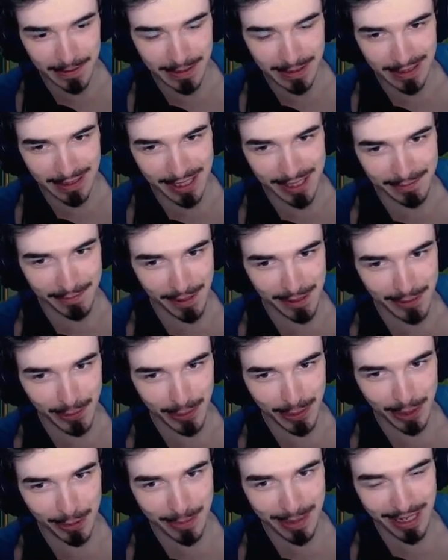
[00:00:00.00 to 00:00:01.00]
Let's fast
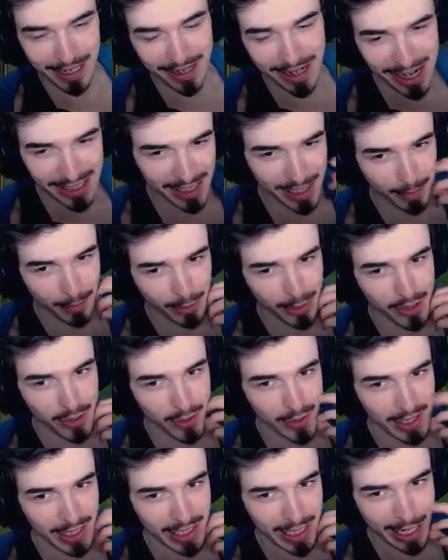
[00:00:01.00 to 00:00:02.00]
forward a little bit here, guys, because I'm pretty
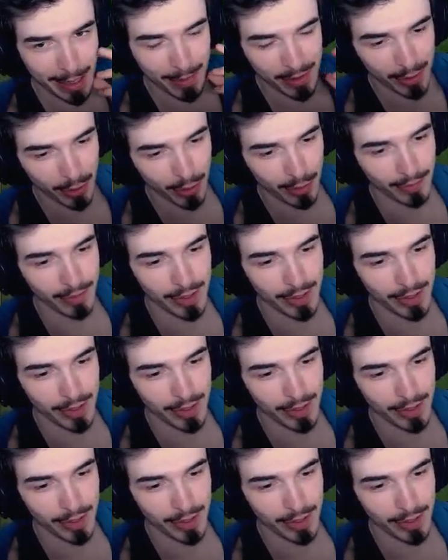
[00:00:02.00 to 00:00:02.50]
sure this game is over,